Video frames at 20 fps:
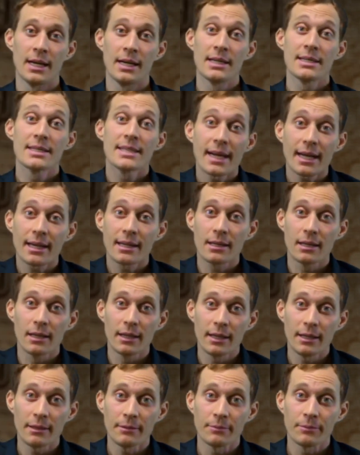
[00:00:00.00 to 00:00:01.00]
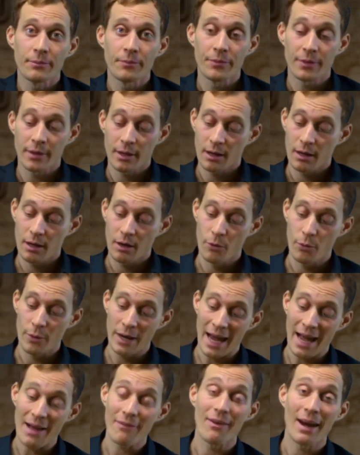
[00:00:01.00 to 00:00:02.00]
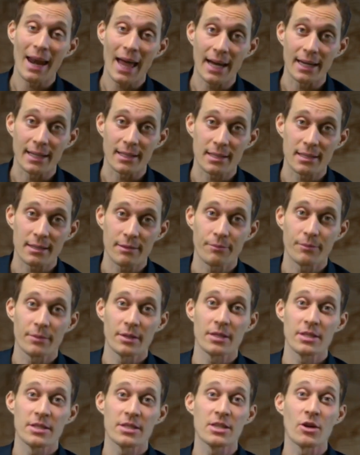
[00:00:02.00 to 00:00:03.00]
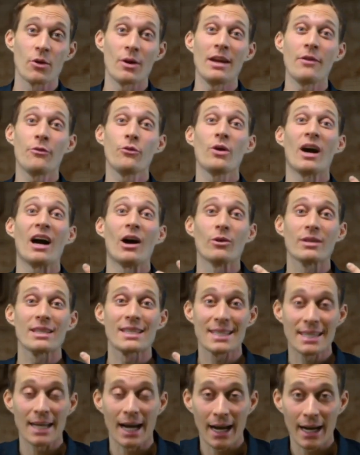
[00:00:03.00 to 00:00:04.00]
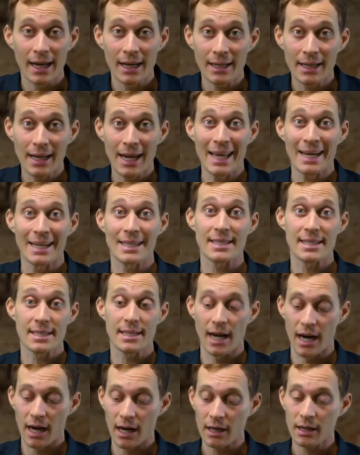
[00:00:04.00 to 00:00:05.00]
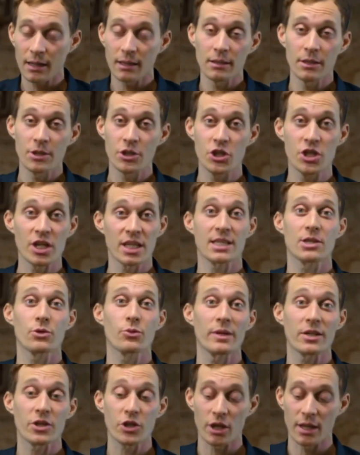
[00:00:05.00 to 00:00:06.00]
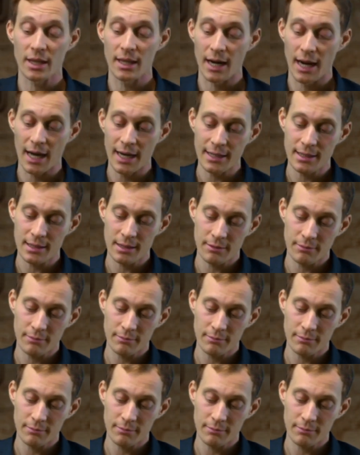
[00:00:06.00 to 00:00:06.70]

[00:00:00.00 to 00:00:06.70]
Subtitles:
Secondly, we have light. So if you're outside and it's dark, just switch on the light